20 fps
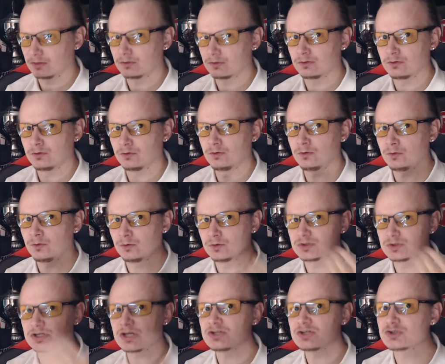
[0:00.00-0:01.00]
to
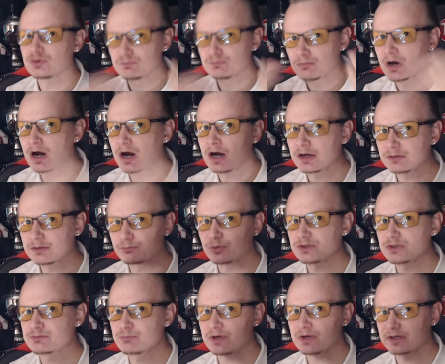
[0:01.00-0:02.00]
change your mind
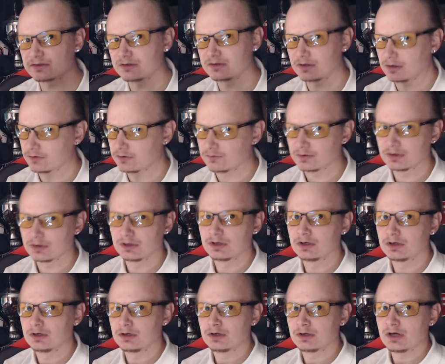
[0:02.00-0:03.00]
perspective
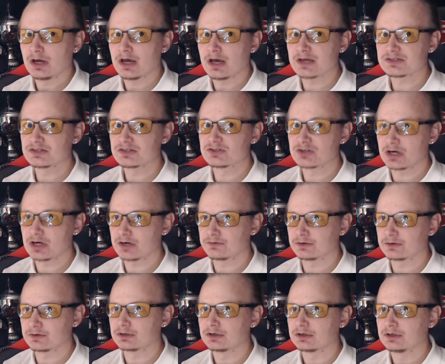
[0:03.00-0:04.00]
as a
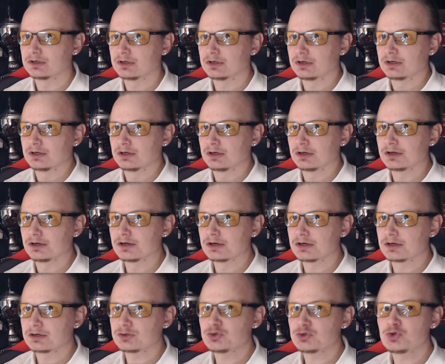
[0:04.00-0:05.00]
driver.
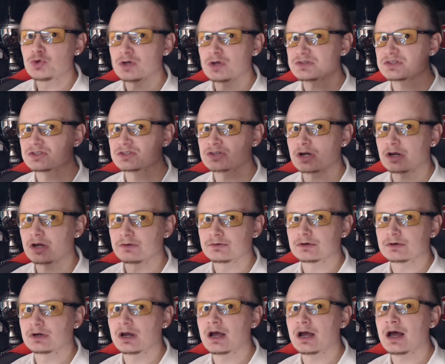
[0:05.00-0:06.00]
You as a
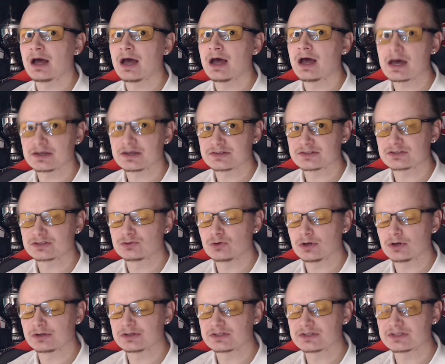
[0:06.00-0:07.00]
driver has to
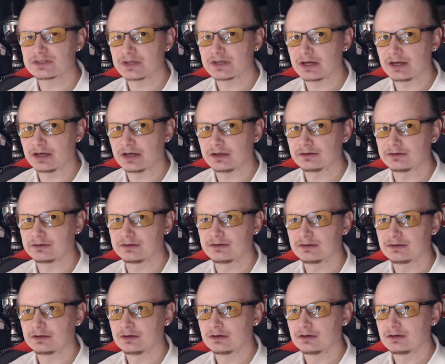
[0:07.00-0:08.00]
understand
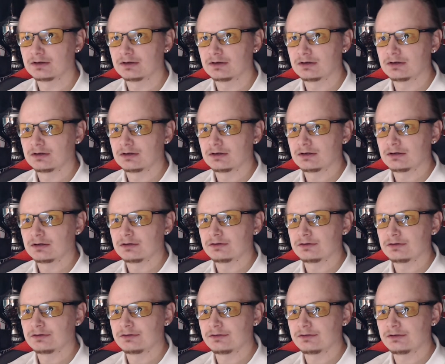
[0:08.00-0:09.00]

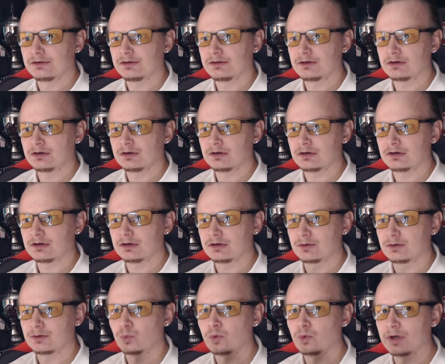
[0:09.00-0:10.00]

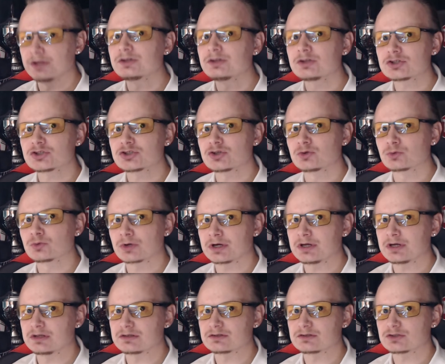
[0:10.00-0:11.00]
the when you should
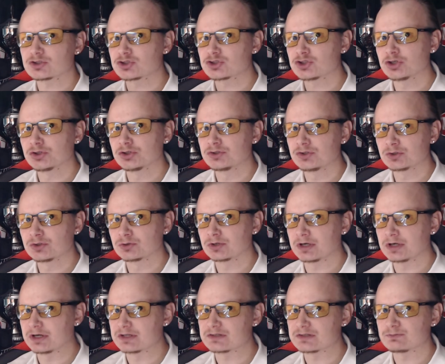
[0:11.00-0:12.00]
race, should you
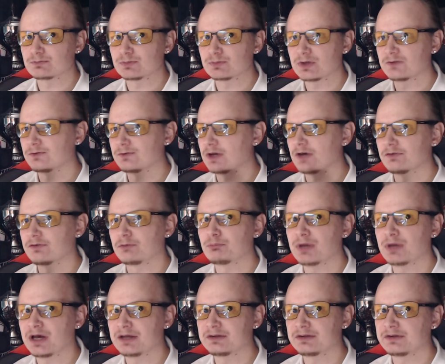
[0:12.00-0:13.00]
race, if you have a
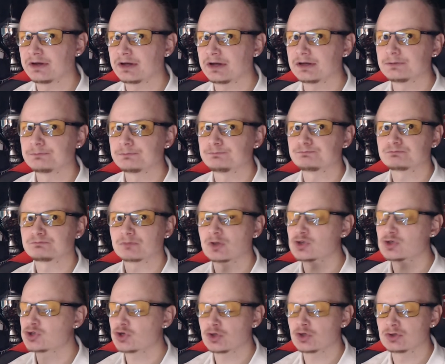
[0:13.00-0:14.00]
bad day, you
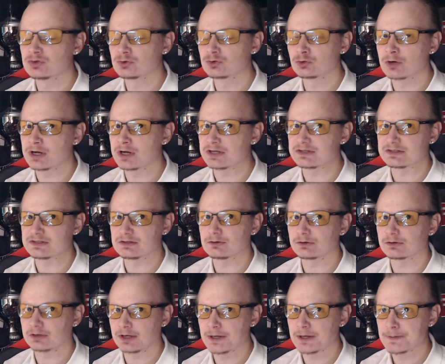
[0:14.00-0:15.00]
shouldn't race,
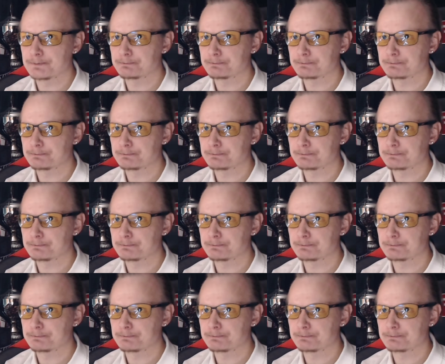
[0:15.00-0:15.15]
okay?